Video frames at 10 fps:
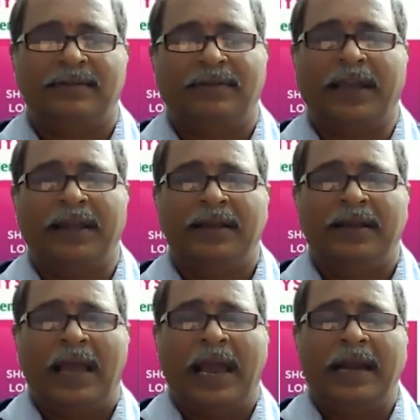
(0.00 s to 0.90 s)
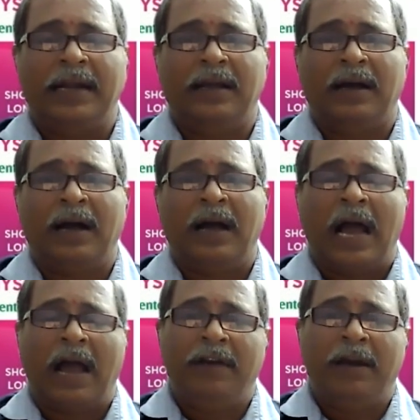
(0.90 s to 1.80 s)
Okay. And
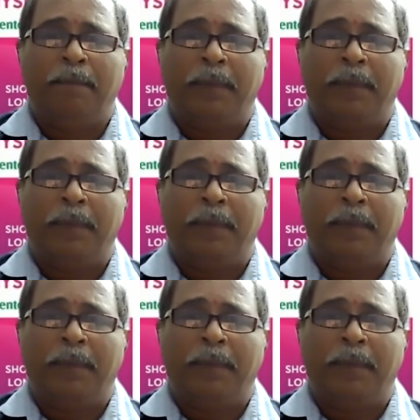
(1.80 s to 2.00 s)
I will